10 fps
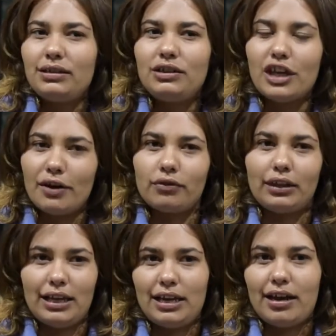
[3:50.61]

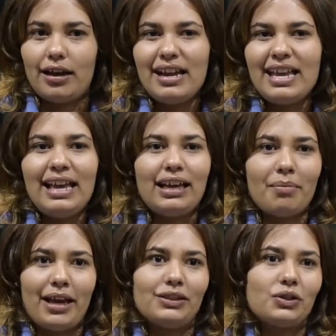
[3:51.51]
generally hear in
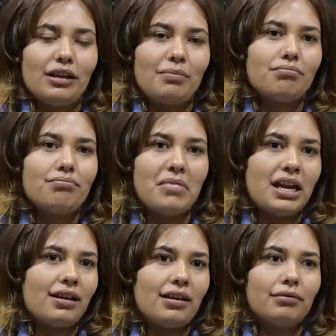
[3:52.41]
mainstream
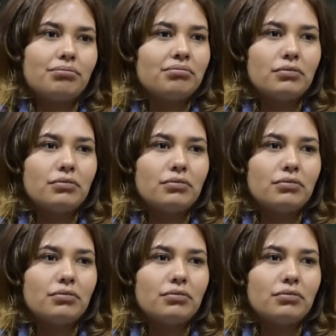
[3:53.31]
media,